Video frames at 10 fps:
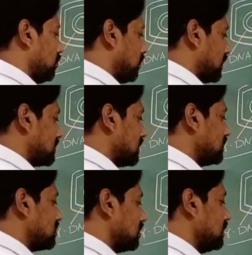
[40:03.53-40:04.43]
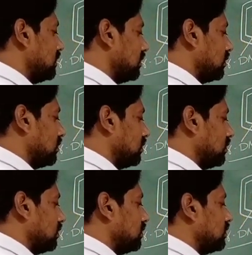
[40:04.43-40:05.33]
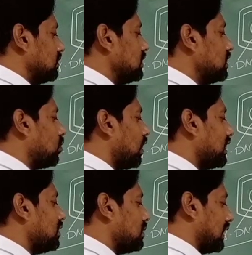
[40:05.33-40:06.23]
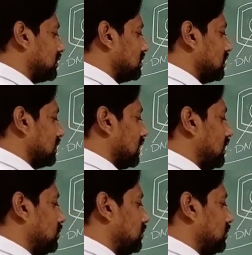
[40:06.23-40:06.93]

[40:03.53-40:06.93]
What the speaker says: present in E. coli bacteria.